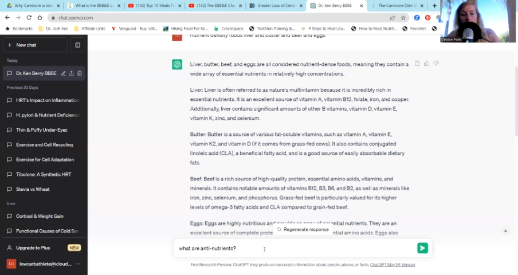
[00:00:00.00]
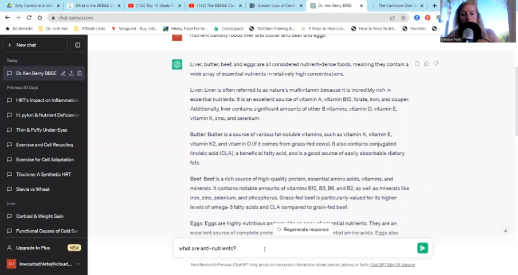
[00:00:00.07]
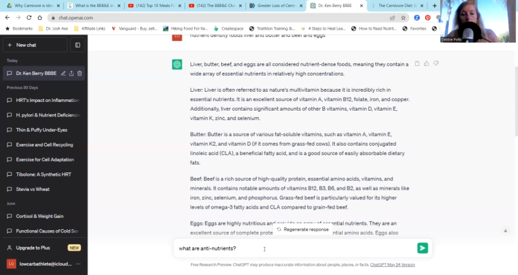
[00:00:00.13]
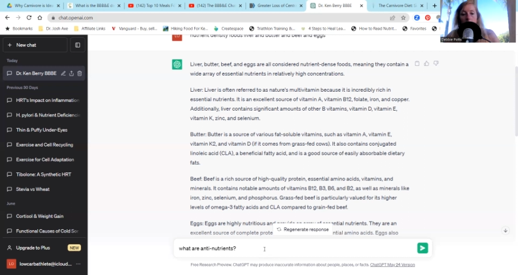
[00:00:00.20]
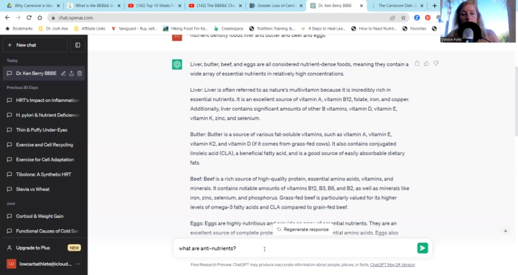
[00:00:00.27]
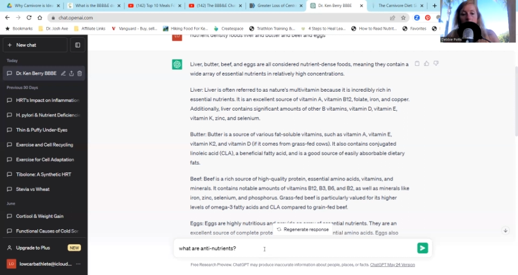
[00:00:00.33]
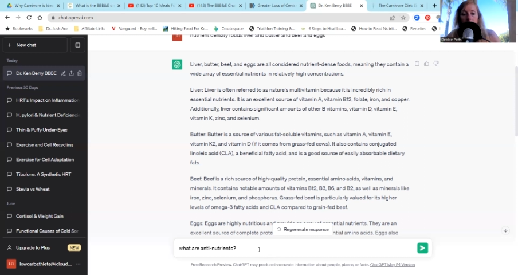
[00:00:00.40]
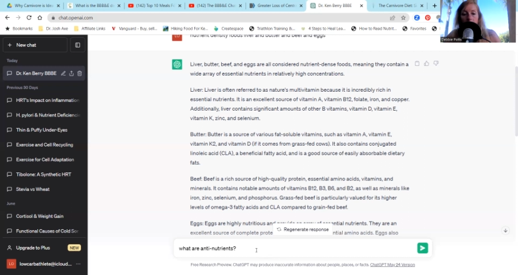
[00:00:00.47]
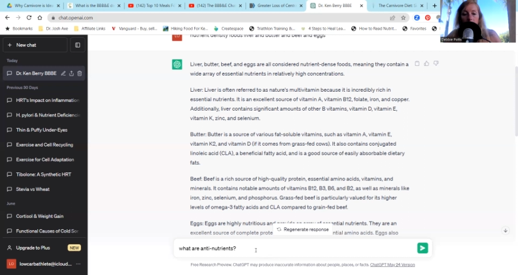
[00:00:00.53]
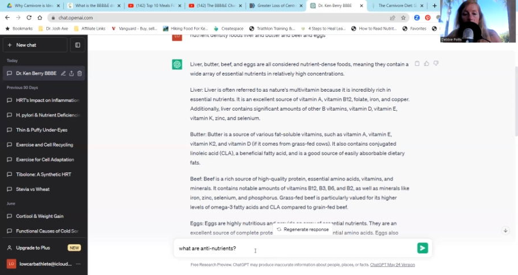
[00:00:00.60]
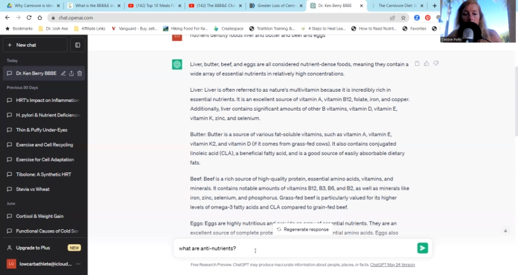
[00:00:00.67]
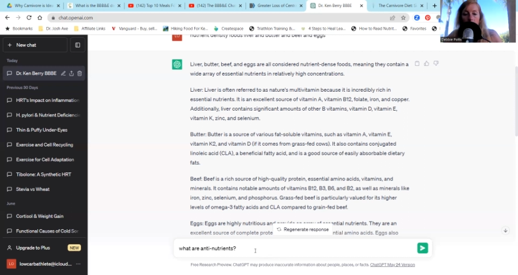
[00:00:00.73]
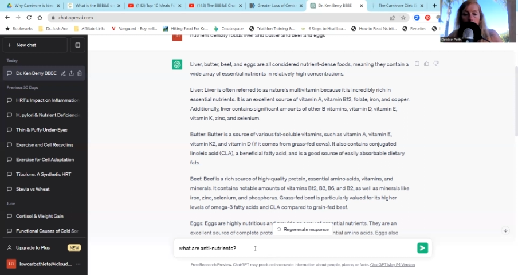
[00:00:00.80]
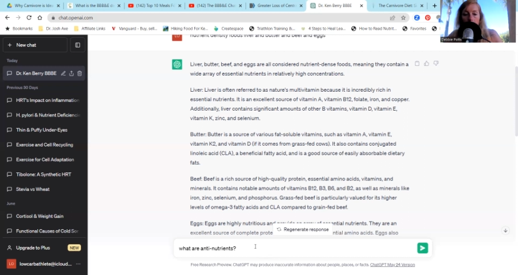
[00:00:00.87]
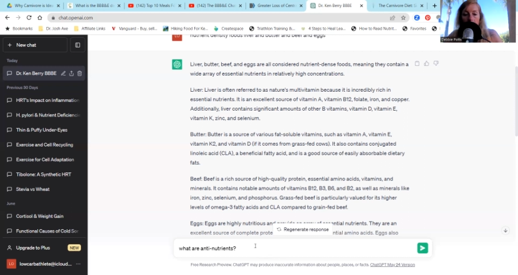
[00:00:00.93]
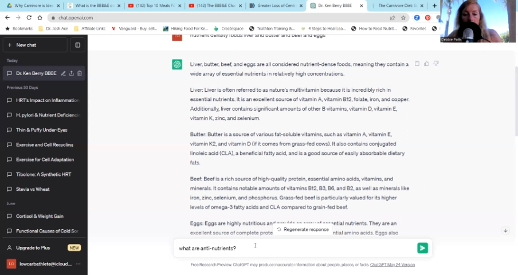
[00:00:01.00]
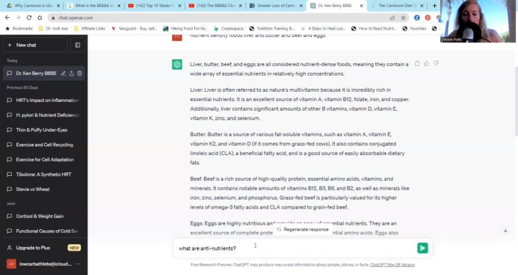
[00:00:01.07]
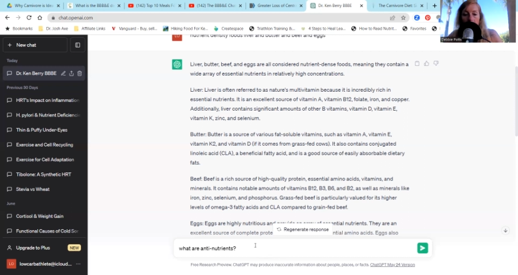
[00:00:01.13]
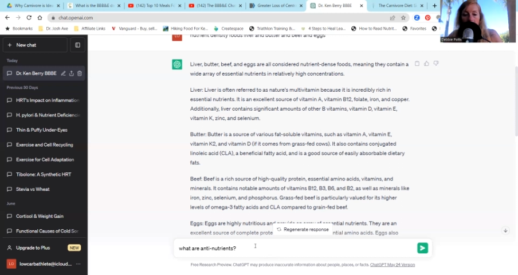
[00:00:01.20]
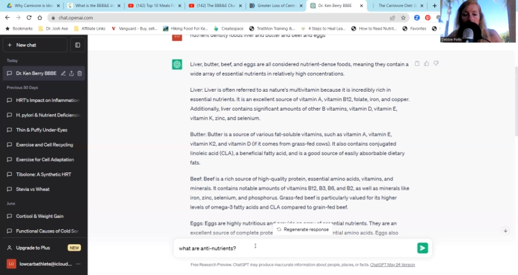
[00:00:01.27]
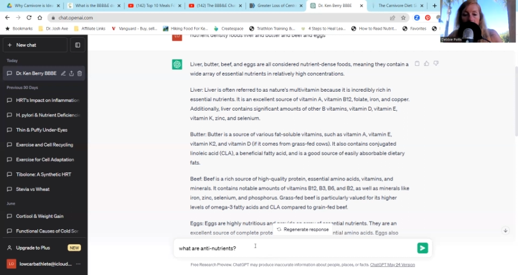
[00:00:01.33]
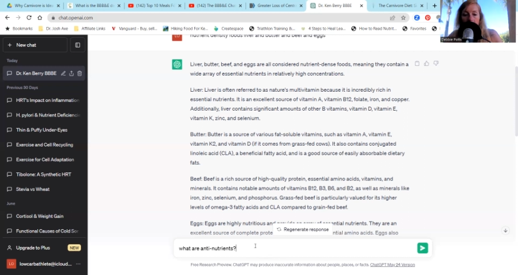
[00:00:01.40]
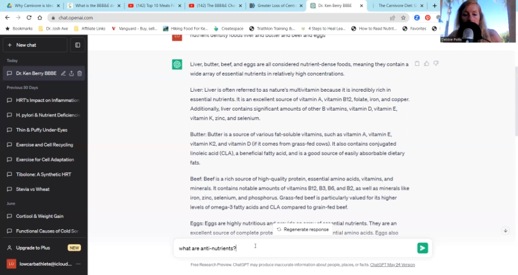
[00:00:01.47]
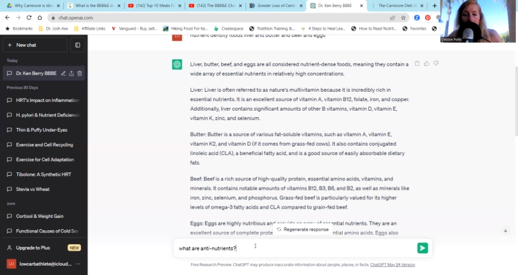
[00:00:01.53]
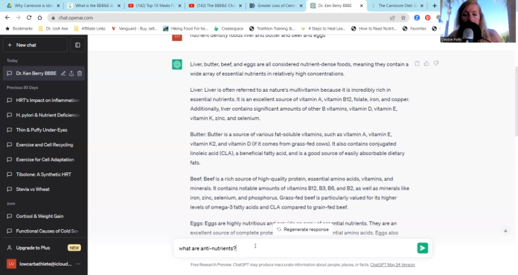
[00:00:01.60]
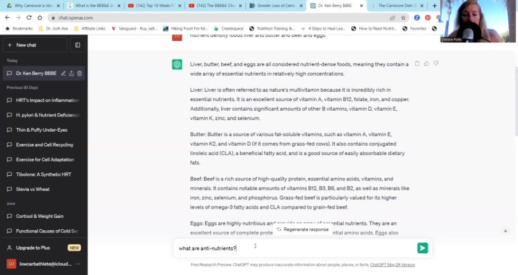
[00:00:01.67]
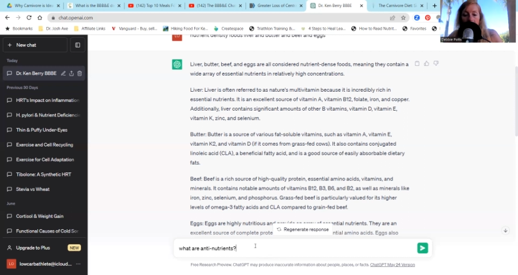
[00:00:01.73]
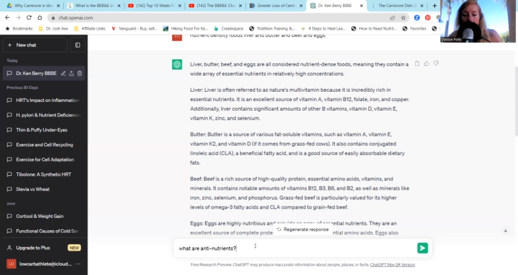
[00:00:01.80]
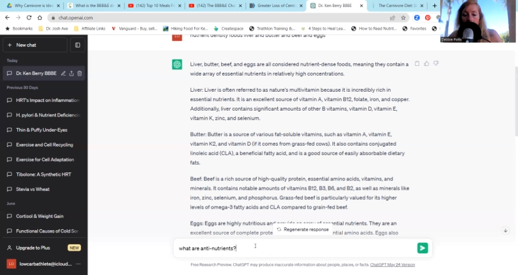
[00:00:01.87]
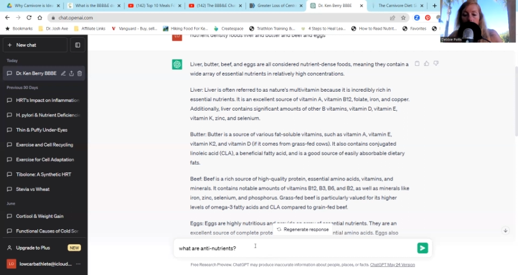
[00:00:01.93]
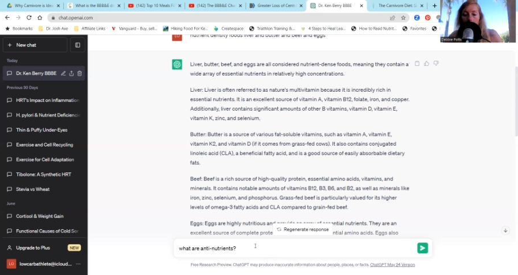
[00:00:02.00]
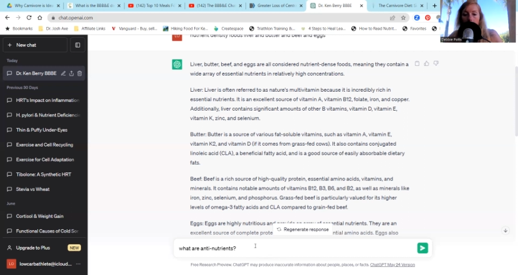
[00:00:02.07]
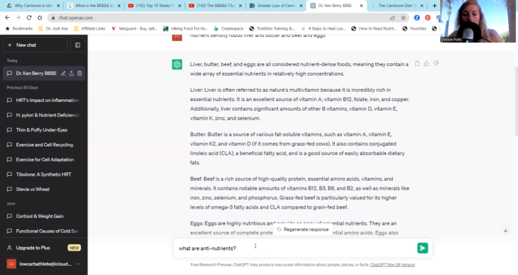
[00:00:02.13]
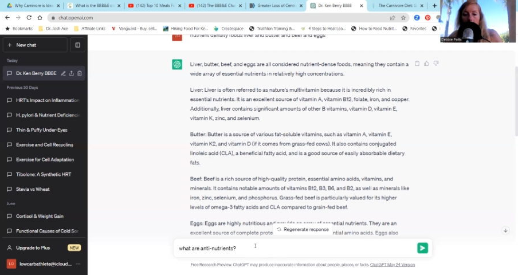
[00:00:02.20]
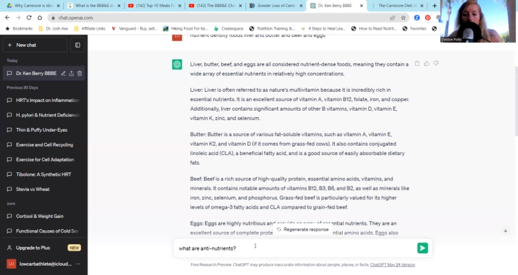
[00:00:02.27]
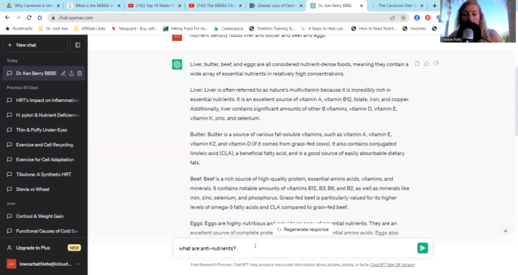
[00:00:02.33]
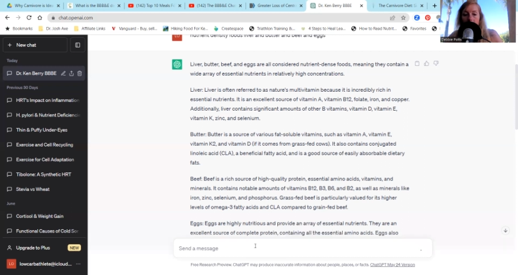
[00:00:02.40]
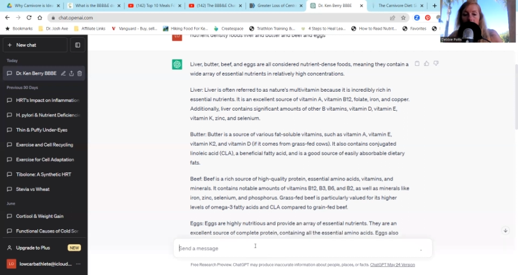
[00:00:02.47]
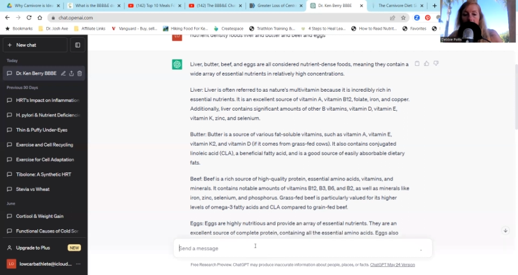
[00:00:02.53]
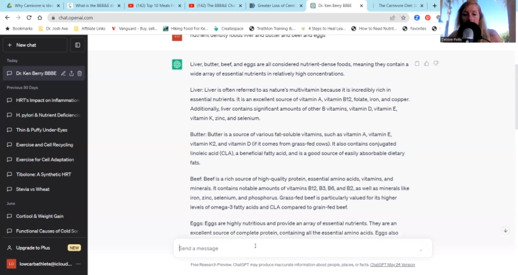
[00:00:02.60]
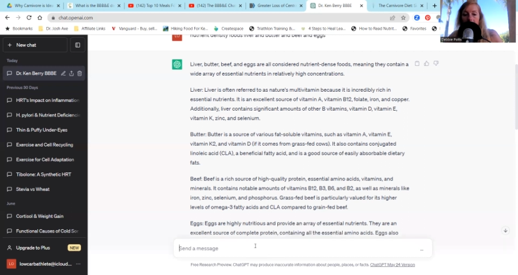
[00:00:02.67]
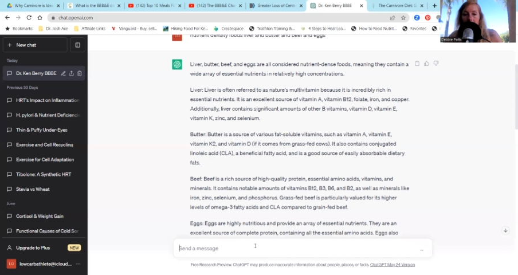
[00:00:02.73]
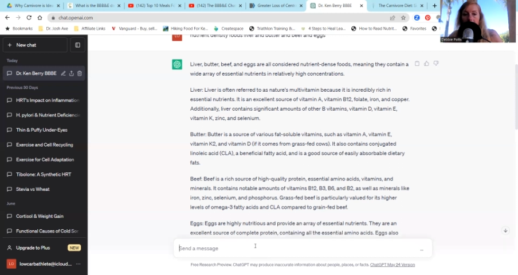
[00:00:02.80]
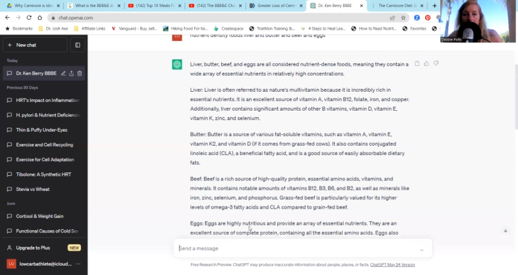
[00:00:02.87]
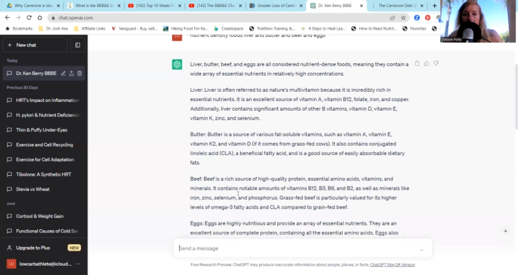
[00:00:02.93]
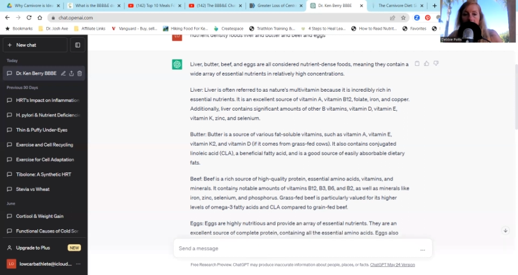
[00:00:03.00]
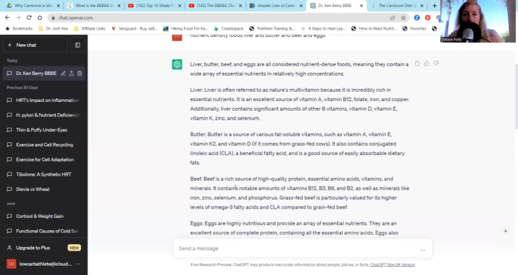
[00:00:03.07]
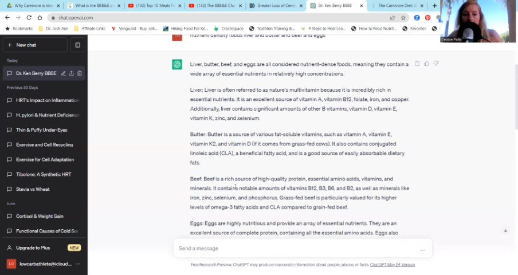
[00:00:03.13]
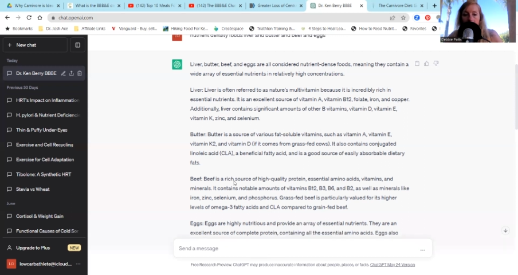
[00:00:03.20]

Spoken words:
Nobody's mouth can be seen.